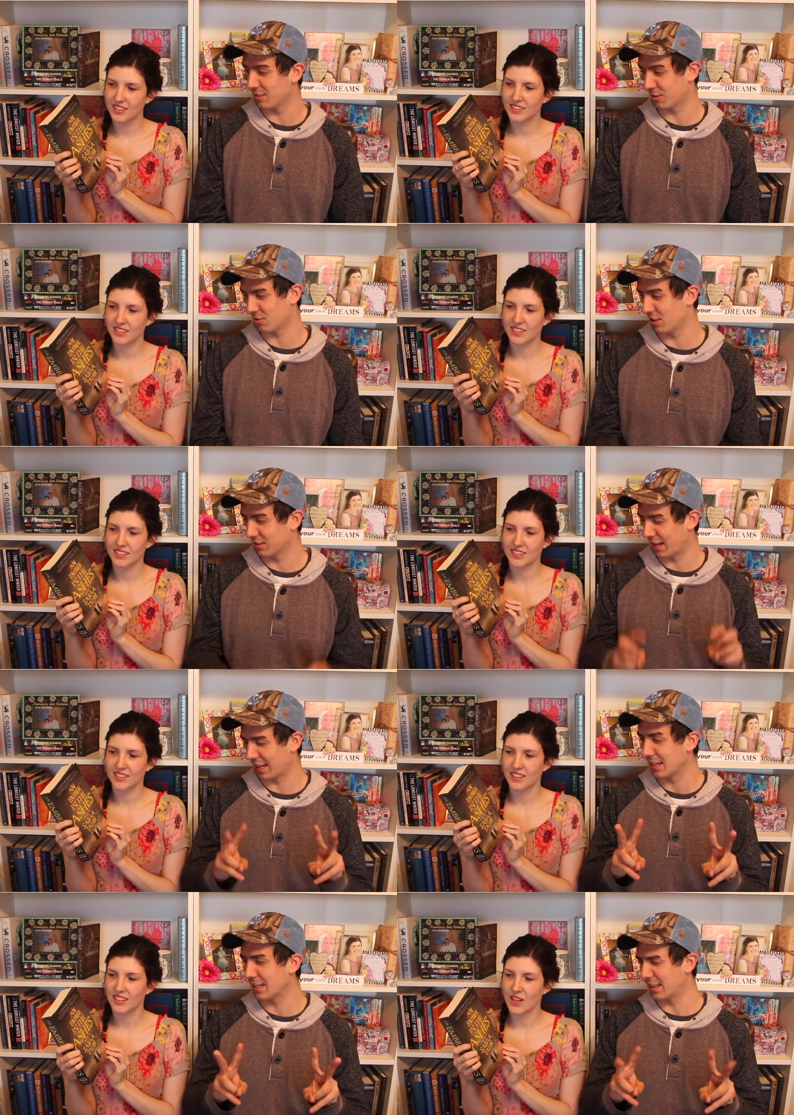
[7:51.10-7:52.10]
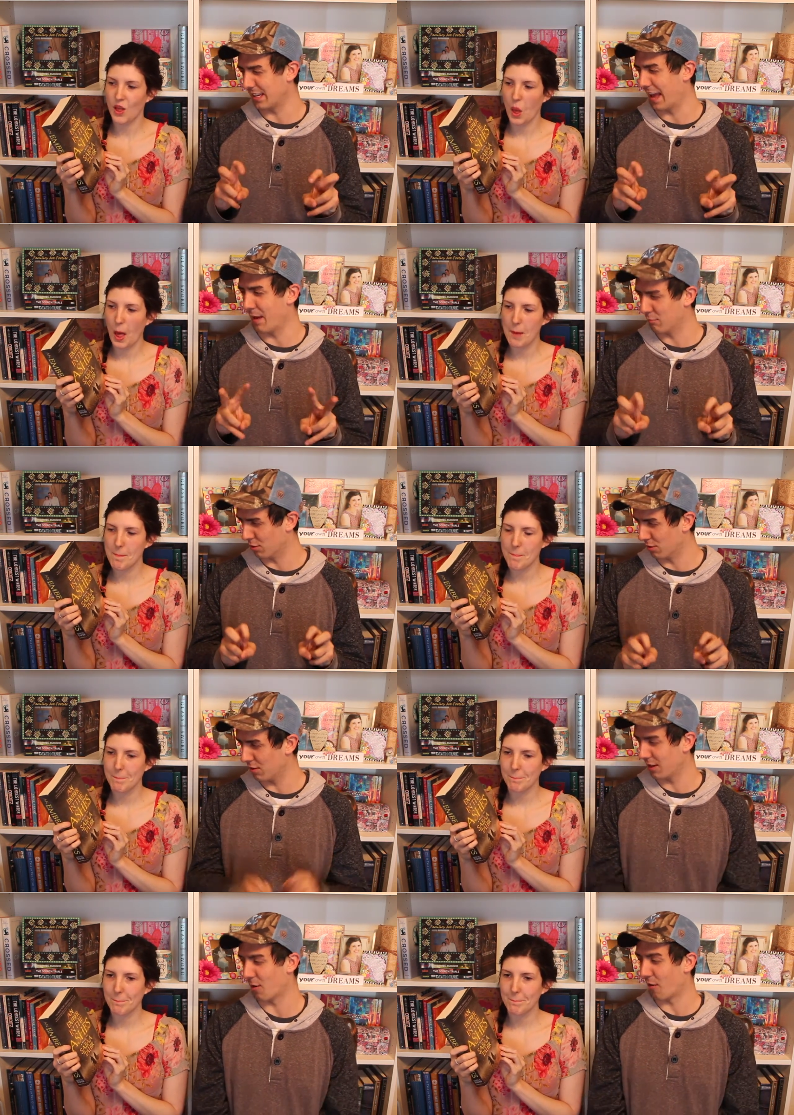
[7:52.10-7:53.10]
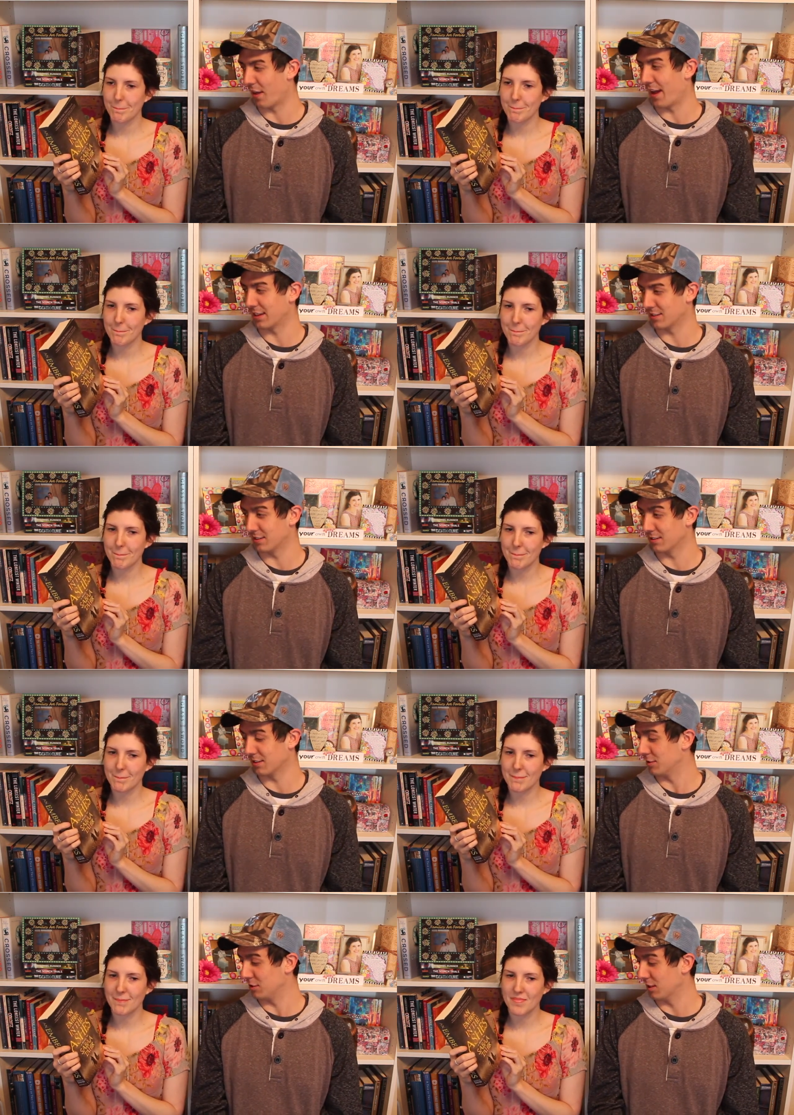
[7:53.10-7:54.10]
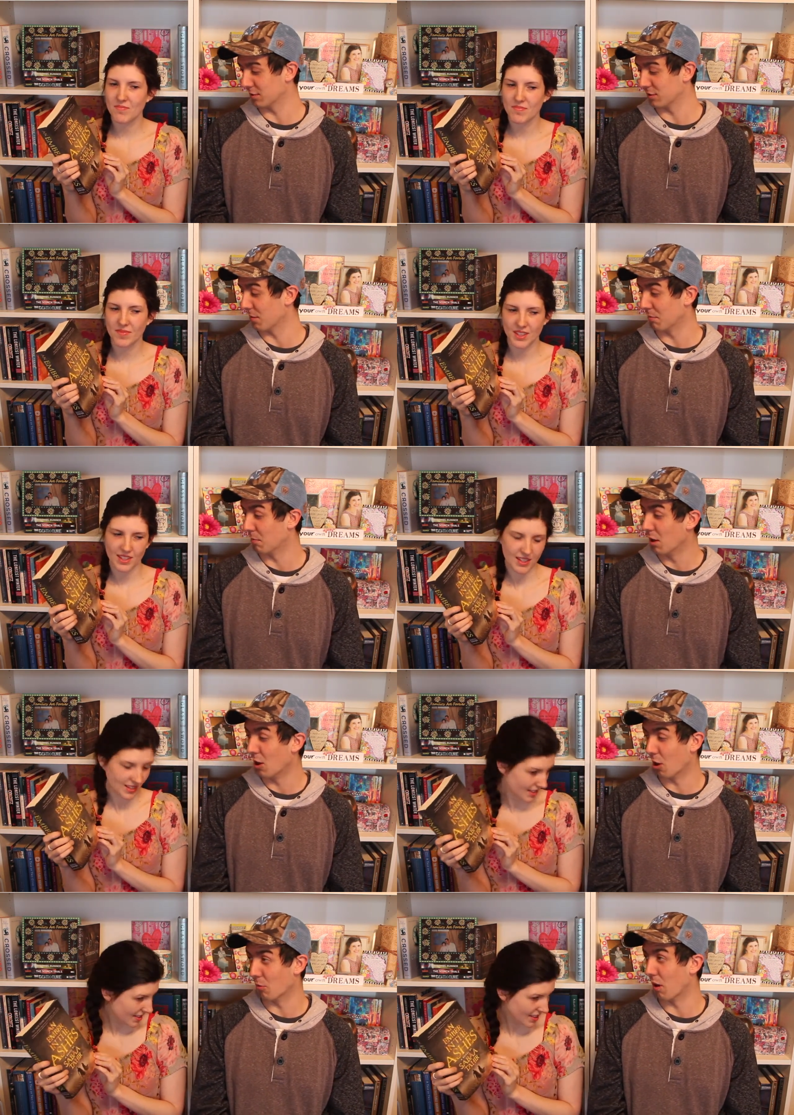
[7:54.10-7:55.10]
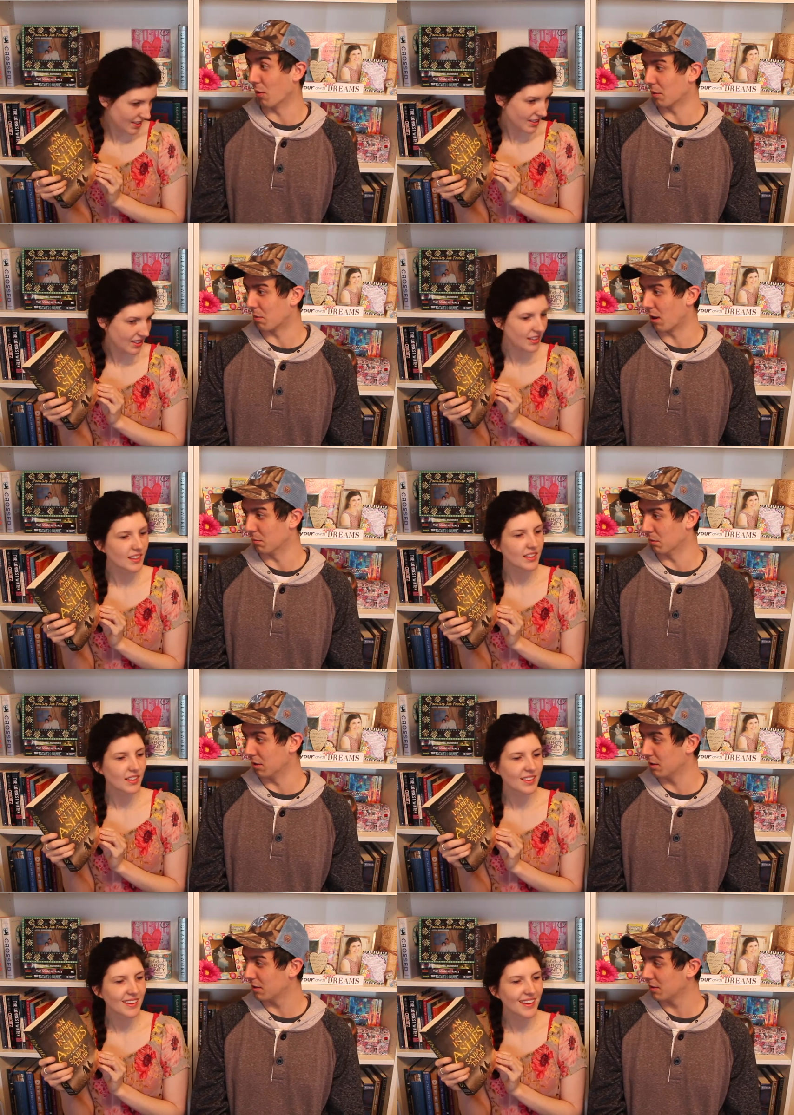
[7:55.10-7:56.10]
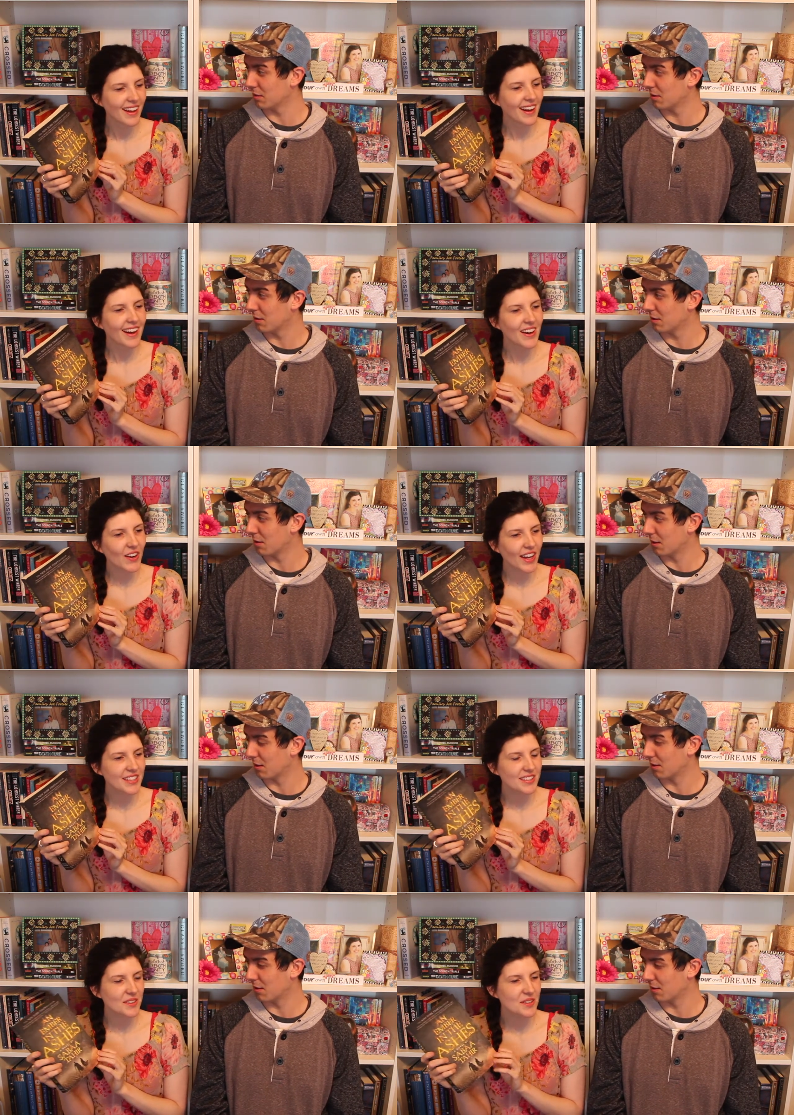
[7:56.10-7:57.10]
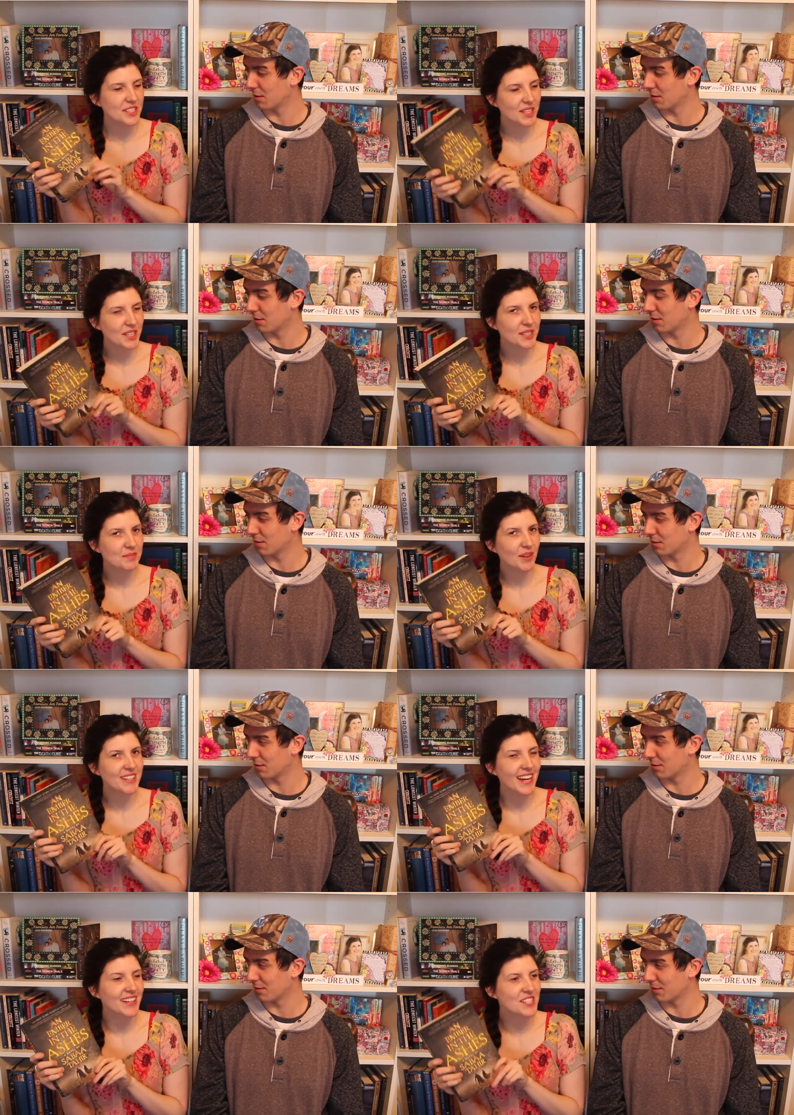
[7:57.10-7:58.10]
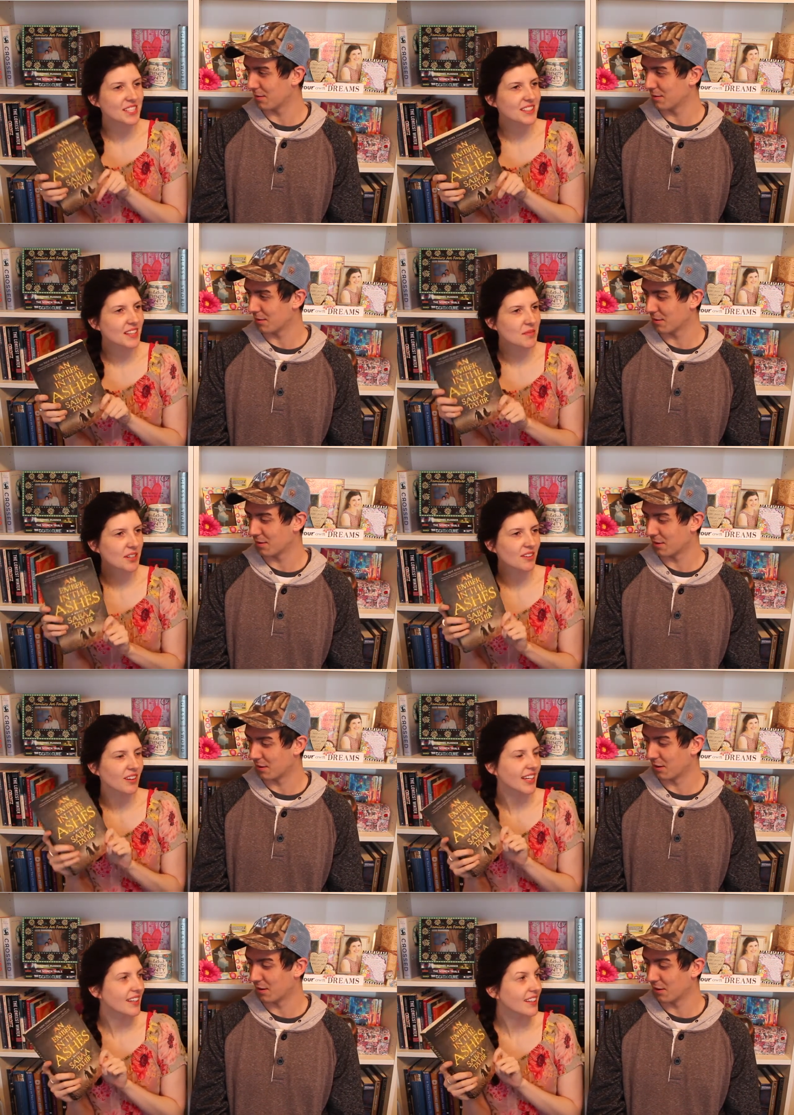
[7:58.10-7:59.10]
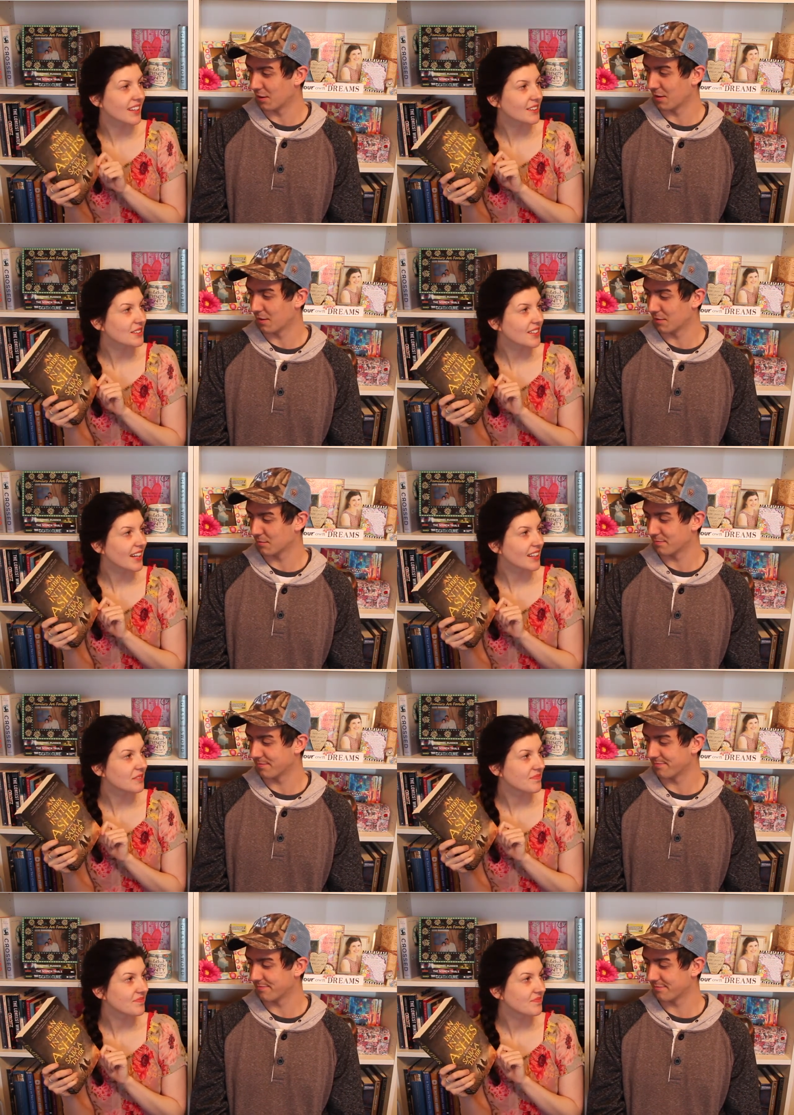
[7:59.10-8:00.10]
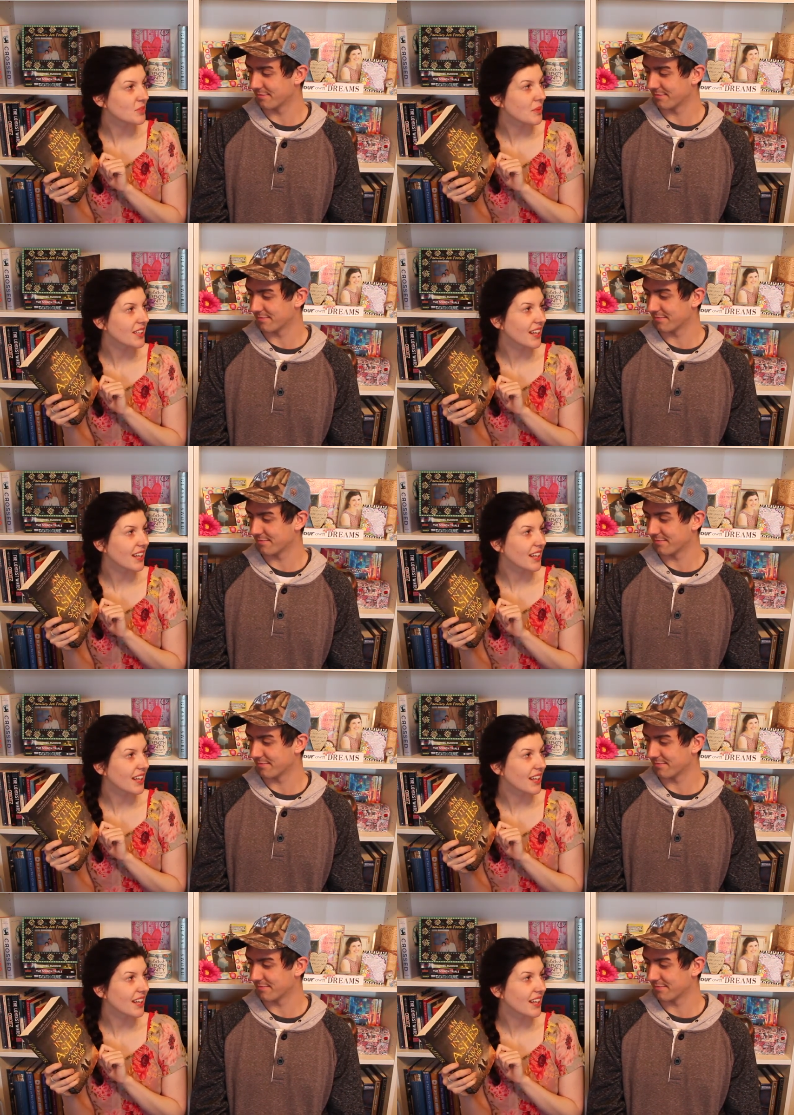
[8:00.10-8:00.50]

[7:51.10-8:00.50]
Speaker 1: So she's like the ember and all the ashes and she does something heroic probably.
Speaker 2: Okay, so their city gets burned down and she does something heroic. Anything else you want to add? What about